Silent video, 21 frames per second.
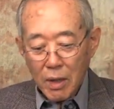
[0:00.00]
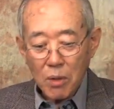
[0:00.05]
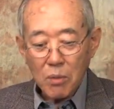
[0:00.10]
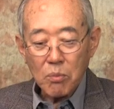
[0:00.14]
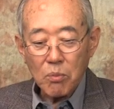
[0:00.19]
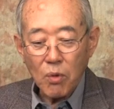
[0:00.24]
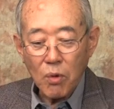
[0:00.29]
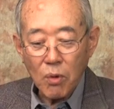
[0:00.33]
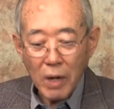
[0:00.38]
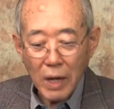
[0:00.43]

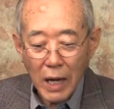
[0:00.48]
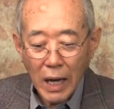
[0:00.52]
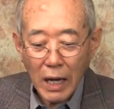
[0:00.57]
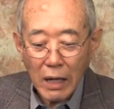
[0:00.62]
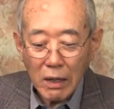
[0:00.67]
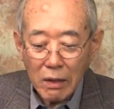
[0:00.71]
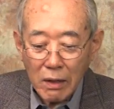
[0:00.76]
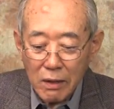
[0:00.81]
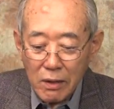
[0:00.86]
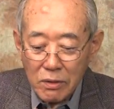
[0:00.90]
more
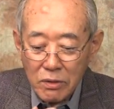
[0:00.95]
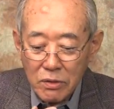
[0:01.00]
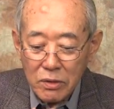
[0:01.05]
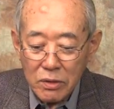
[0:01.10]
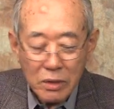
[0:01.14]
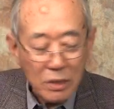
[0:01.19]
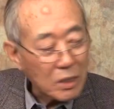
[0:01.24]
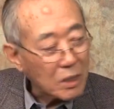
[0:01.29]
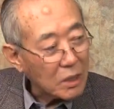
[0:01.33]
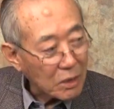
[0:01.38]

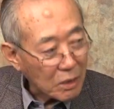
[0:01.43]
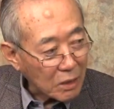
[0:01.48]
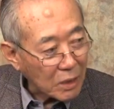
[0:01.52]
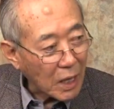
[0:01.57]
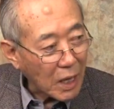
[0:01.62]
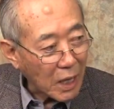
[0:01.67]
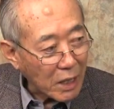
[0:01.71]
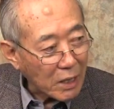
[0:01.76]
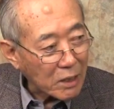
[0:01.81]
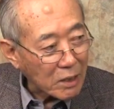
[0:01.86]
anglers
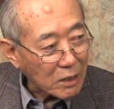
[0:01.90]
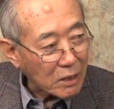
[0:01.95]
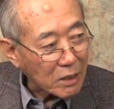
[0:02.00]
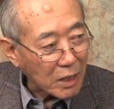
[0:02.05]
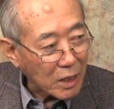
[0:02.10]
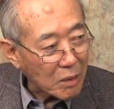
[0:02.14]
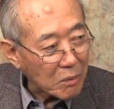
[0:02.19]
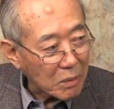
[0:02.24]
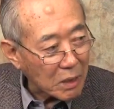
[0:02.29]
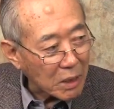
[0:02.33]
tying
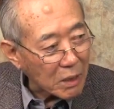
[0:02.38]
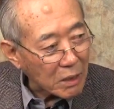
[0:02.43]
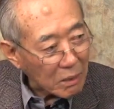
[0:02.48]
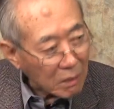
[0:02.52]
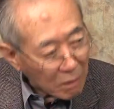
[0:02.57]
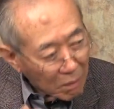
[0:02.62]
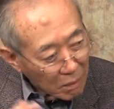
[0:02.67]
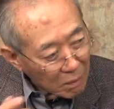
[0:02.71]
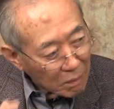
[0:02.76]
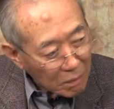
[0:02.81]
them
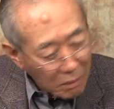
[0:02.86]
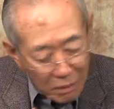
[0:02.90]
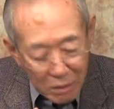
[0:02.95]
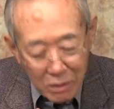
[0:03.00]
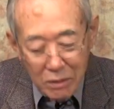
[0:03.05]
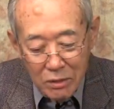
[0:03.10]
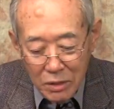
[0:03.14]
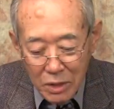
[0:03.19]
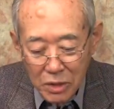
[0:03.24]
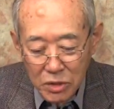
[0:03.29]
in
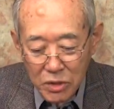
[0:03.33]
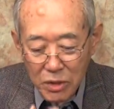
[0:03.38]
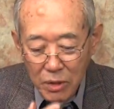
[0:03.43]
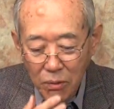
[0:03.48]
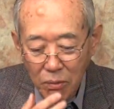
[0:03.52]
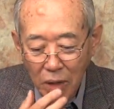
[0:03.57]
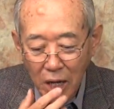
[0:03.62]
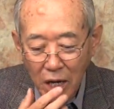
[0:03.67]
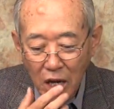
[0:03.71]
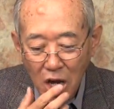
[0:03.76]
such a
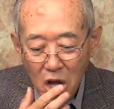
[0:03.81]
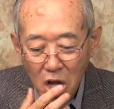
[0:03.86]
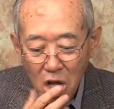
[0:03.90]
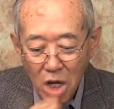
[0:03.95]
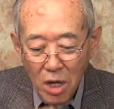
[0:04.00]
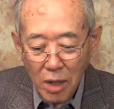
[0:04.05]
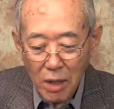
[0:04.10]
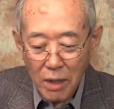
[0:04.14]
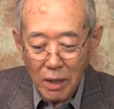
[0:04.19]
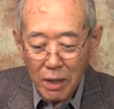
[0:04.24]
way.
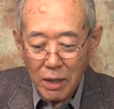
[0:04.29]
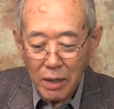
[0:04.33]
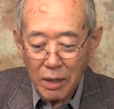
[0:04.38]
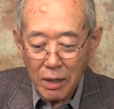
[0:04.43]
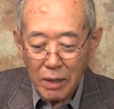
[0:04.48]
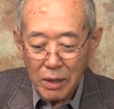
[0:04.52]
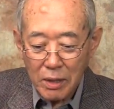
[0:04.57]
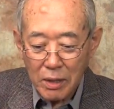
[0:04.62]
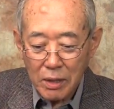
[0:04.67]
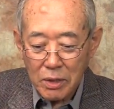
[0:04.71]

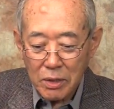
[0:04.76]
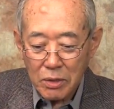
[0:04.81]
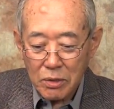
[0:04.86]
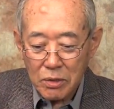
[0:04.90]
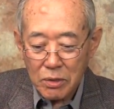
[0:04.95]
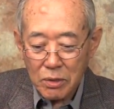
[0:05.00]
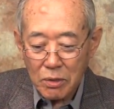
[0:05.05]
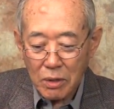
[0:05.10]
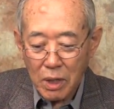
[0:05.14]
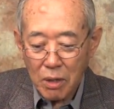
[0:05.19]

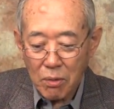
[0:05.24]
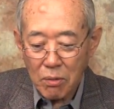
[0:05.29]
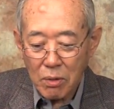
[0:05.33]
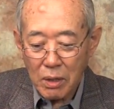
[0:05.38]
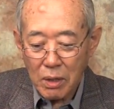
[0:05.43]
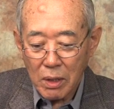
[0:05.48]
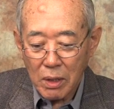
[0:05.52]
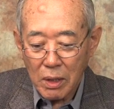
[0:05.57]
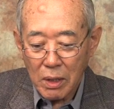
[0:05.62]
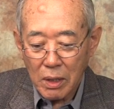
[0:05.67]
So as
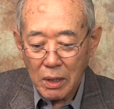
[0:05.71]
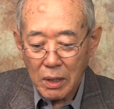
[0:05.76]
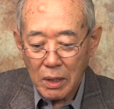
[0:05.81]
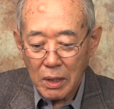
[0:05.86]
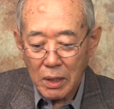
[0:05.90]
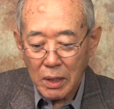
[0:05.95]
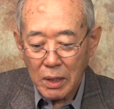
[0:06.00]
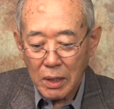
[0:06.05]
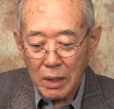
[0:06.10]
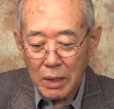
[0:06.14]
far as the
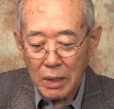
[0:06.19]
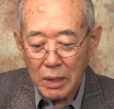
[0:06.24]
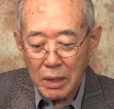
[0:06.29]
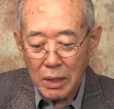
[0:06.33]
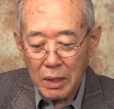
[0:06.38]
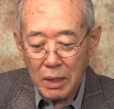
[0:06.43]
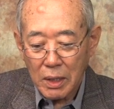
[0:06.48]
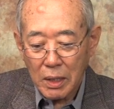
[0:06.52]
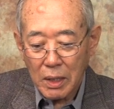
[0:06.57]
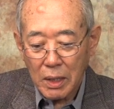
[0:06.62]

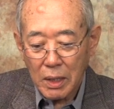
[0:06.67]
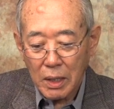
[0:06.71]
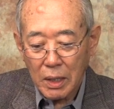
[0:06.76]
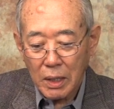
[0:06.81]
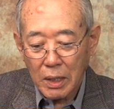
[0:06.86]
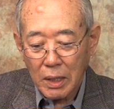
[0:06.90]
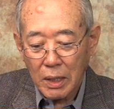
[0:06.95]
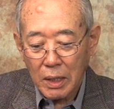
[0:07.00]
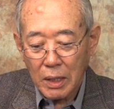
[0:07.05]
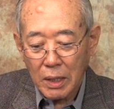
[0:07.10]
RS2, let's
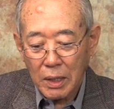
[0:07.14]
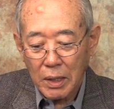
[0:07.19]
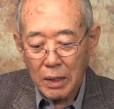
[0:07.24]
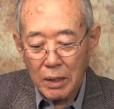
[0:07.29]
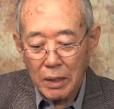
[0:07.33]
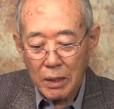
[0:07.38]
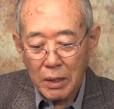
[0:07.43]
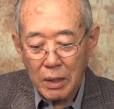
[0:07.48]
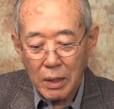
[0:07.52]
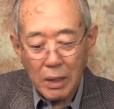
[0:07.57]
just go on
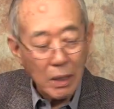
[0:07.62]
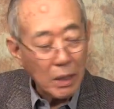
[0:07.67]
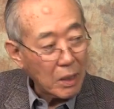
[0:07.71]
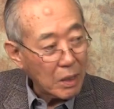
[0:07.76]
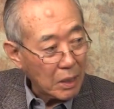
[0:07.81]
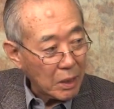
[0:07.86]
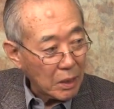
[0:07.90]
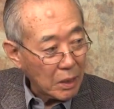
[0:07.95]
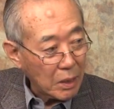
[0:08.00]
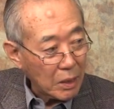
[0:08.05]
record here
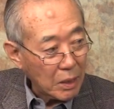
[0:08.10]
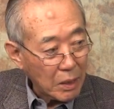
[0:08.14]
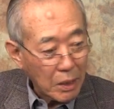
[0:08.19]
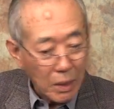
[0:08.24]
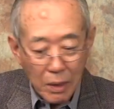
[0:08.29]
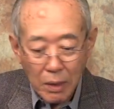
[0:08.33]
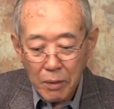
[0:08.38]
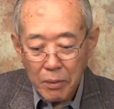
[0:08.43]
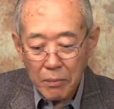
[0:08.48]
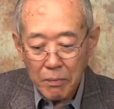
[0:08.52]
that
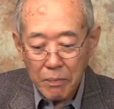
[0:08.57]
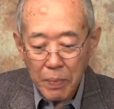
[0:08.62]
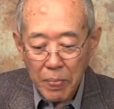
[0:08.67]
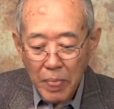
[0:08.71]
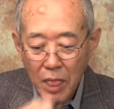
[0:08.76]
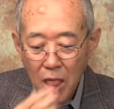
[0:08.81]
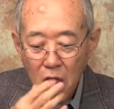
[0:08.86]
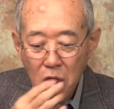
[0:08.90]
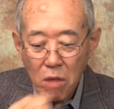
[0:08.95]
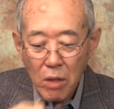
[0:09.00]
it
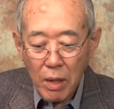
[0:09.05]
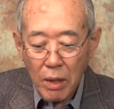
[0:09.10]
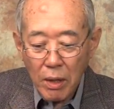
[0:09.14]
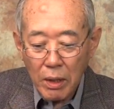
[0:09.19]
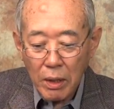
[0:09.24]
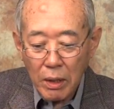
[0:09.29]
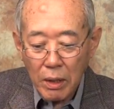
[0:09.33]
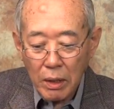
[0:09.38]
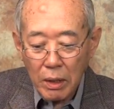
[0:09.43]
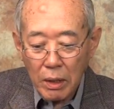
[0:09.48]
stands
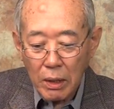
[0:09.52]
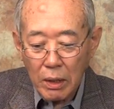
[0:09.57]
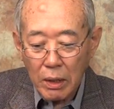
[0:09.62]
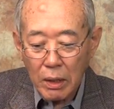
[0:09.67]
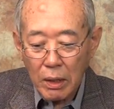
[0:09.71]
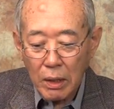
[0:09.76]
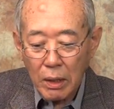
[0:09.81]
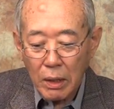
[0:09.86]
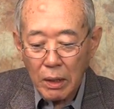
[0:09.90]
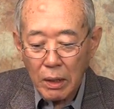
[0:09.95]
for
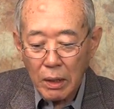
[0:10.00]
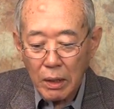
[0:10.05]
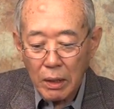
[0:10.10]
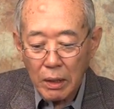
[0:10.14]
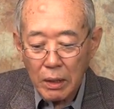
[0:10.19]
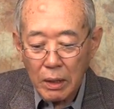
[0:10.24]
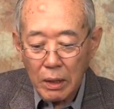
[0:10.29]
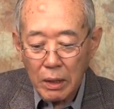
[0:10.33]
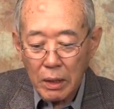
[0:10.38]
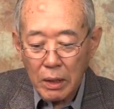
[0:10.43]
Rims
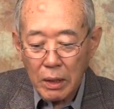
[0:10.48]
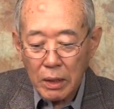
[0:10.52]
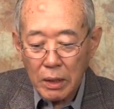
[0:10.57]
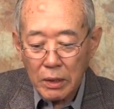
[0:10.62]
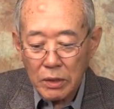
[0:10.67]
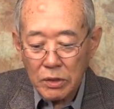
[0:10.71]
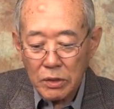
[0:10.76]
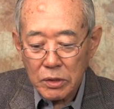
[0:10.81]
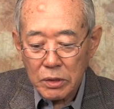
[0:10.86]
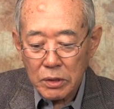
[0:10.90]

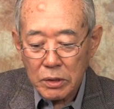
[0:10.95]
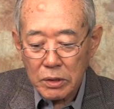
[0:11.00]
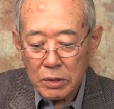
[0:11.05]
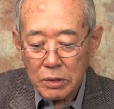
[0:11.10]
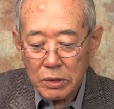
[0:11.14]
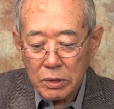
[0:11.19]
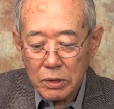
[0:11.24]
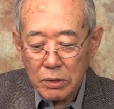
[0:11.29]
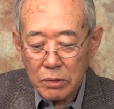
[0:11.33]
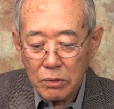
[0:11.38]
Semblance
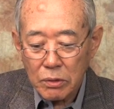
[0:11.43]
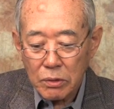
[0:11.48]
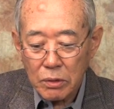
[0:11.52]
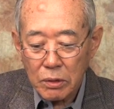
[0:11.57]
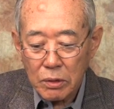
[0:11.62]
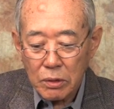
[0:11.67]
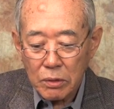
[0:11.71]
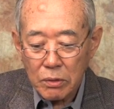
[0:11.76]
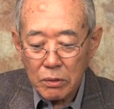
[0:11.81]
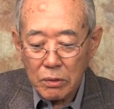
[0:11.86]
number 2.